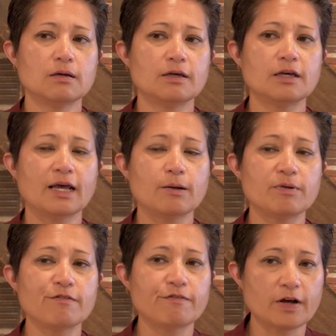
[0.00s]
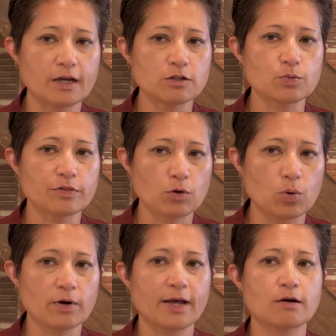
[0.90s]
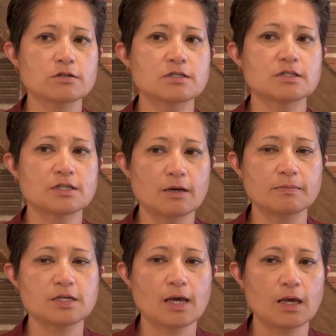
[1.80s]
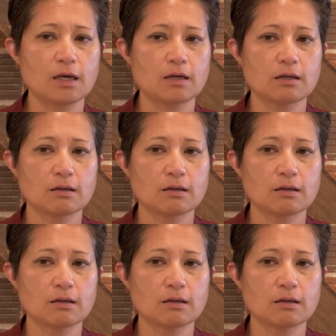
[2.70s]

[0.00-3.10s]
it had been filed with the courthouse the same day